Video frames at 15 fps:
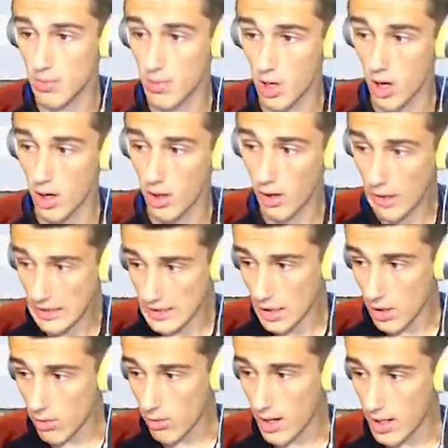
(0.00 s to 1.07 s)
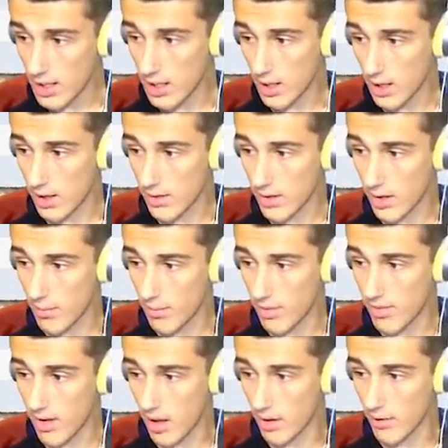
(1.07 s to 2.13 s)
card right here. It's going to be
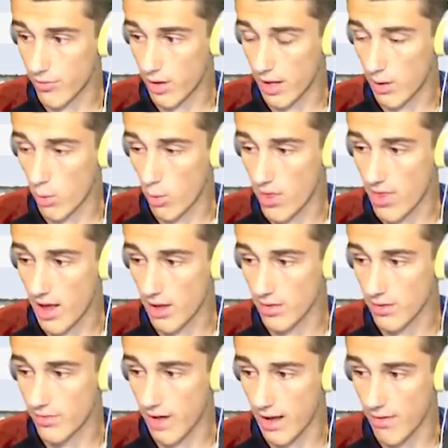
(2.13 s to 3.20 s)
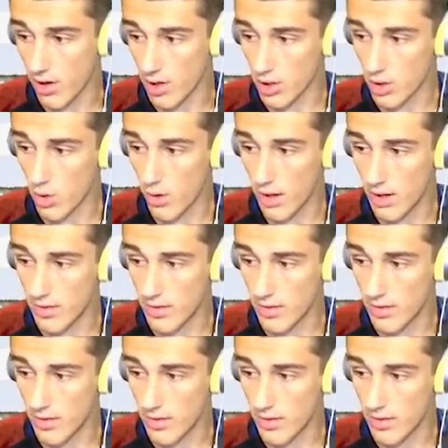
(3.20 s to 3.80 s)
selling for like 1,500 coins.